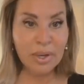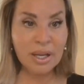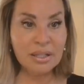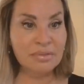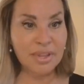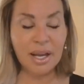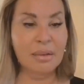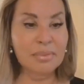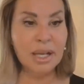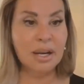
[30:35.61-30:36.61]
because if that
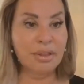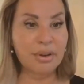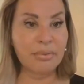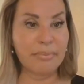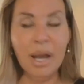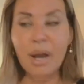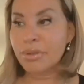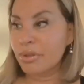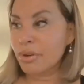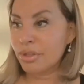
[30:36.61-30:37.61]
comes out of their
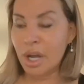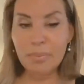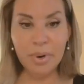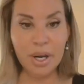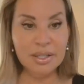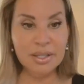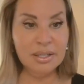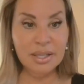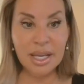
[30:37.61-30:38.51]
mouth and their thought process,